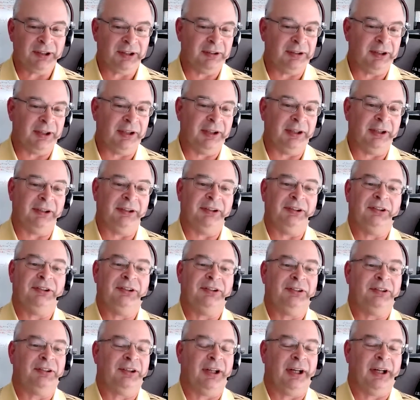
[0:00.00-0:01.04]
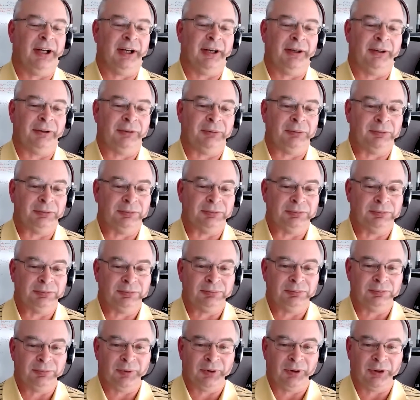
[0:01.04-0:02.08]
there's actual
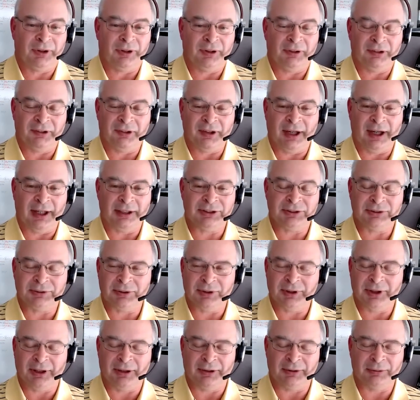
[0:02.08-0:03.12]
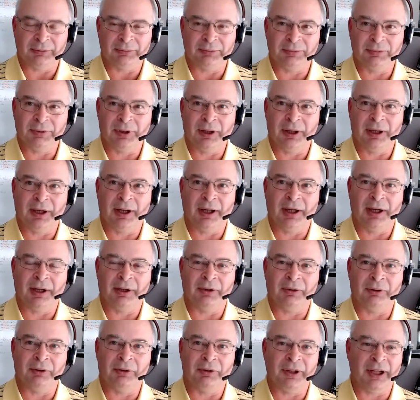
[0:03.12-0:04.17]
Windows was out there, which is
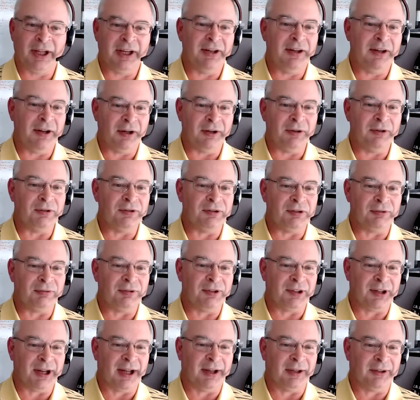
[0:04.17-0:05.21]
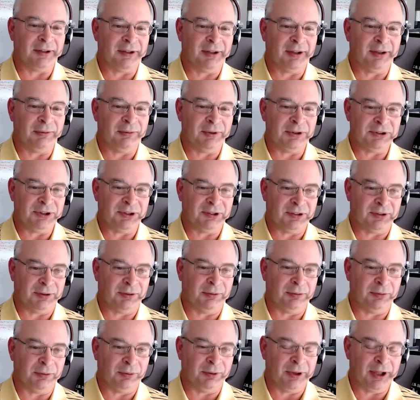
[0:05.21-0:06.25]
a Linux version of Windows.
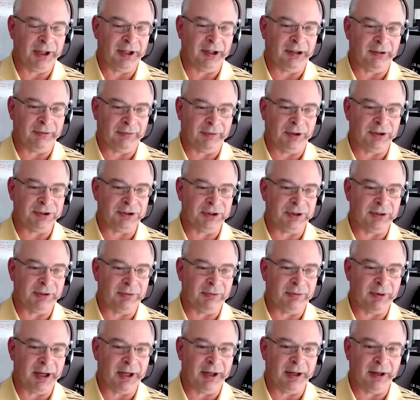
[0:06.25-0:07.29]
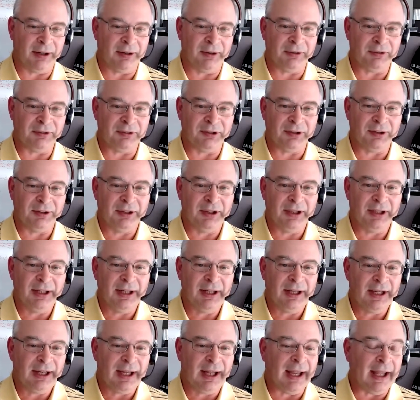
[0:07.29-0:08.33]
Any of those are great ones to
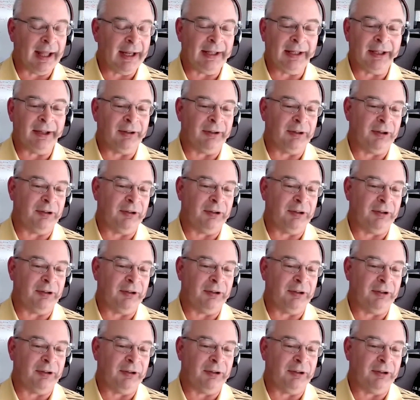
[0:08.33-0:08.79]
know.